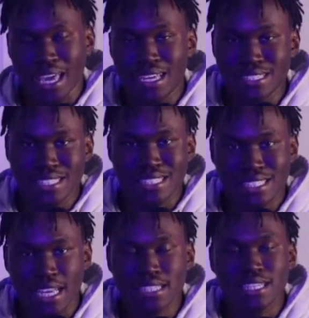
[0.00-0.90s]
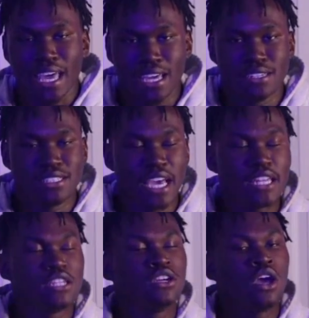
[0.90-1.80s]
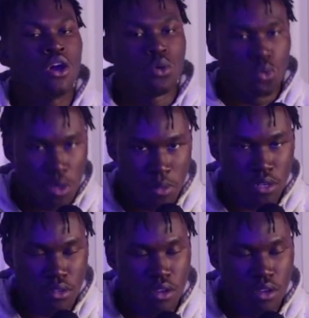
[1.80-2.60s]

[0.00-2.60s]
and success and dating women.